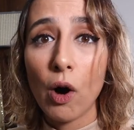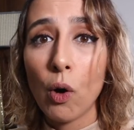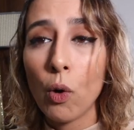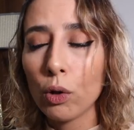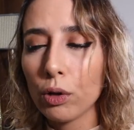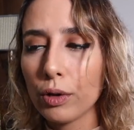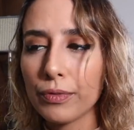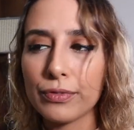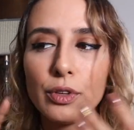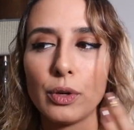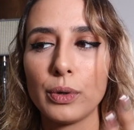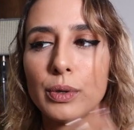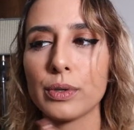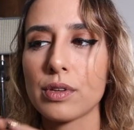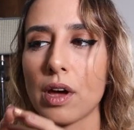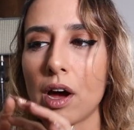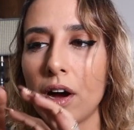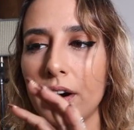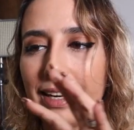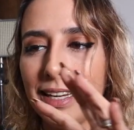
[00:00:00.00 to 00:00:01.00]
All of
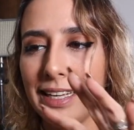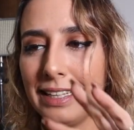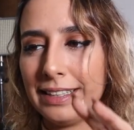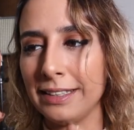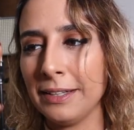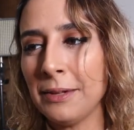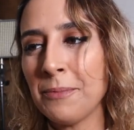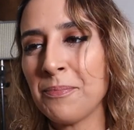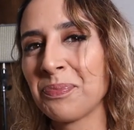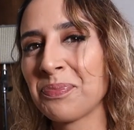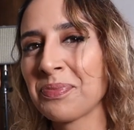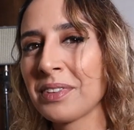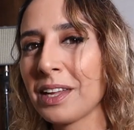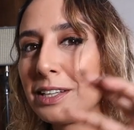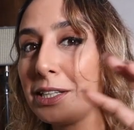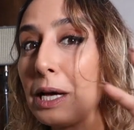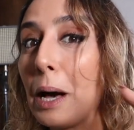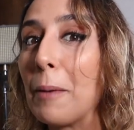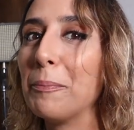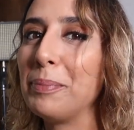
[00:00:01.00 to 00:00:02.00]
those are in
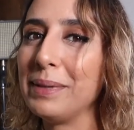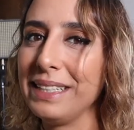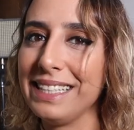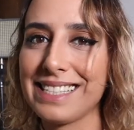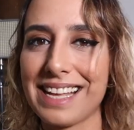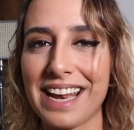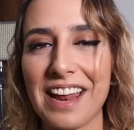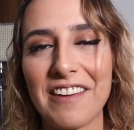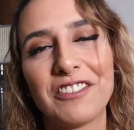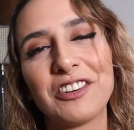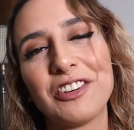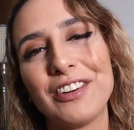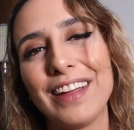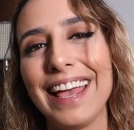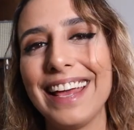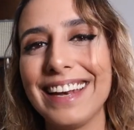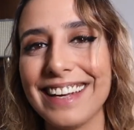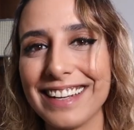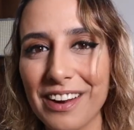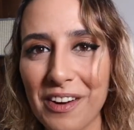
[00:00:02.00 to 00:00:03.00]
companies that I've
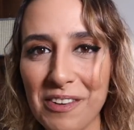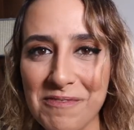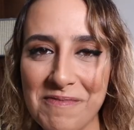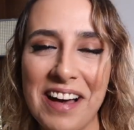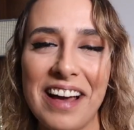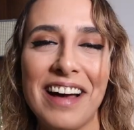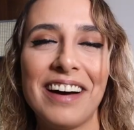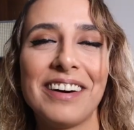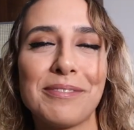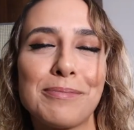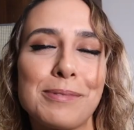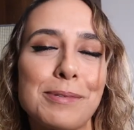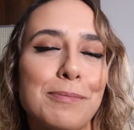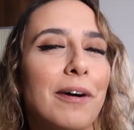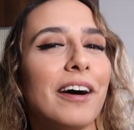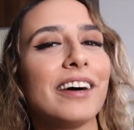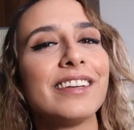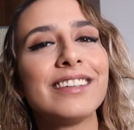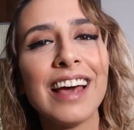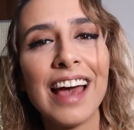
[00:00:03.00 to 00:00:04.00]
created on my
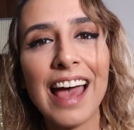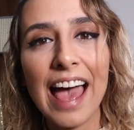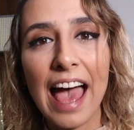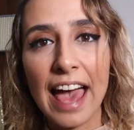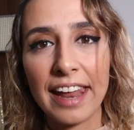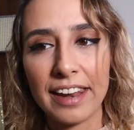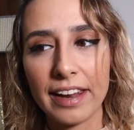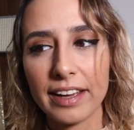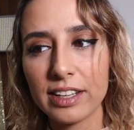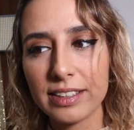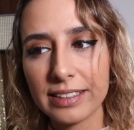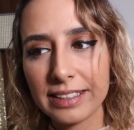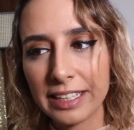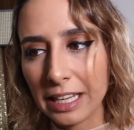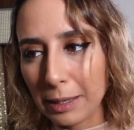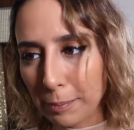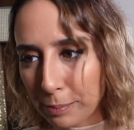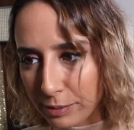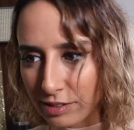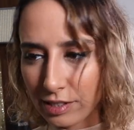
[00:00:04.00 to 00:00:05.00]
HubSpot. And I
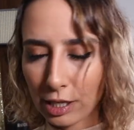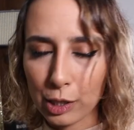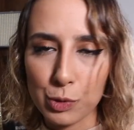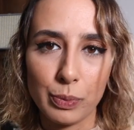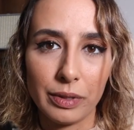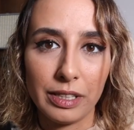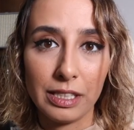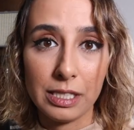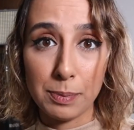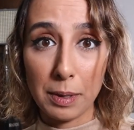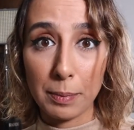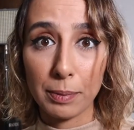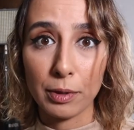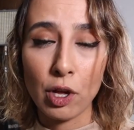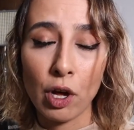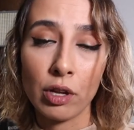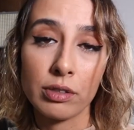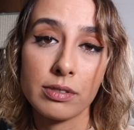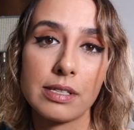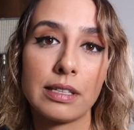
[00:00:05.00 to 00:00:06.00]
keep in touch with these people
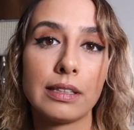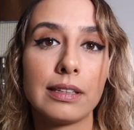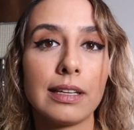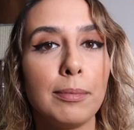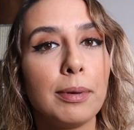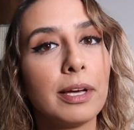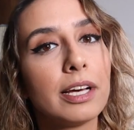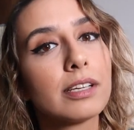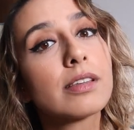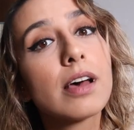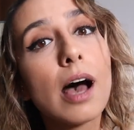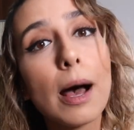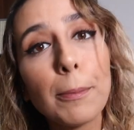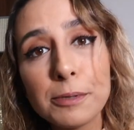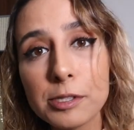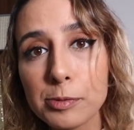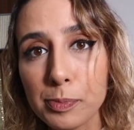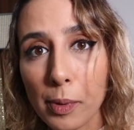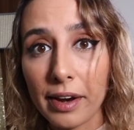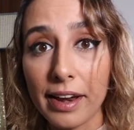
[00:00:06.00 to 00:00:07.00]
constantly because
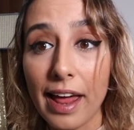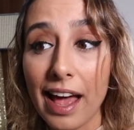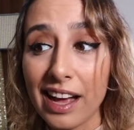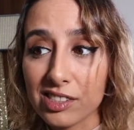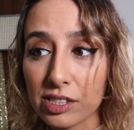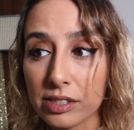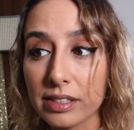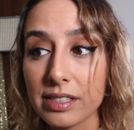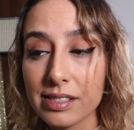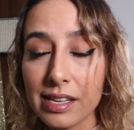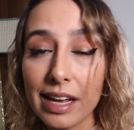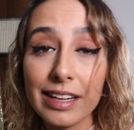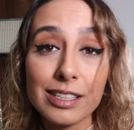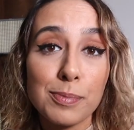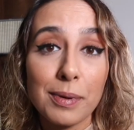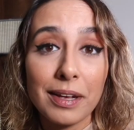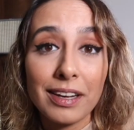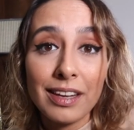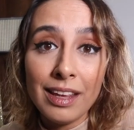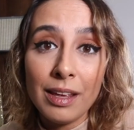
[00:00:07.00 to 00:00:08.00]
HubSpot actually
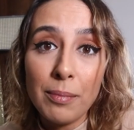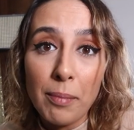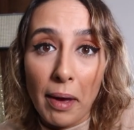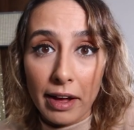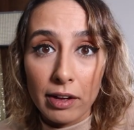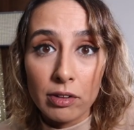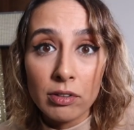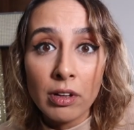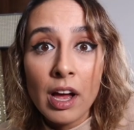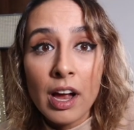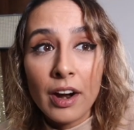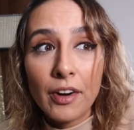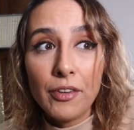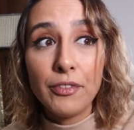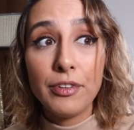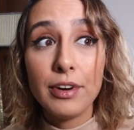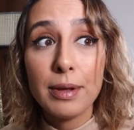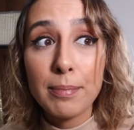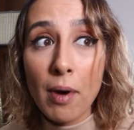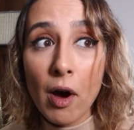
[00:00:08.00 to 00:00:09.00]
sends me an email
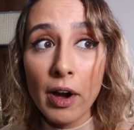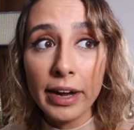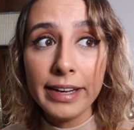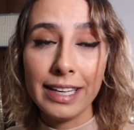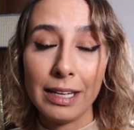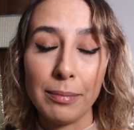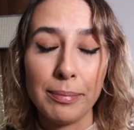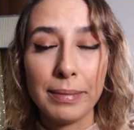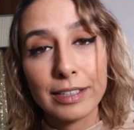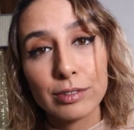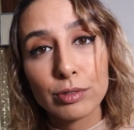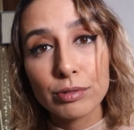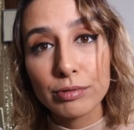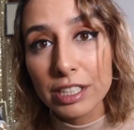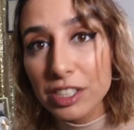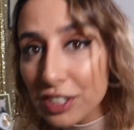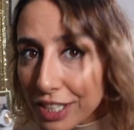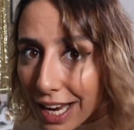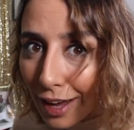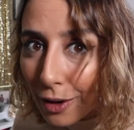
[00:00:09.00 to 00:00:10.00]
reminding me to
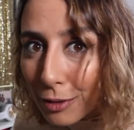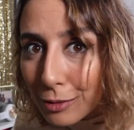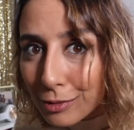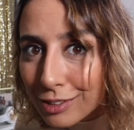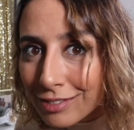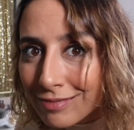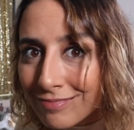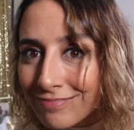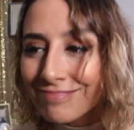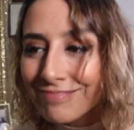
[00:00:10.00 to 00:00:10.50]
reach out.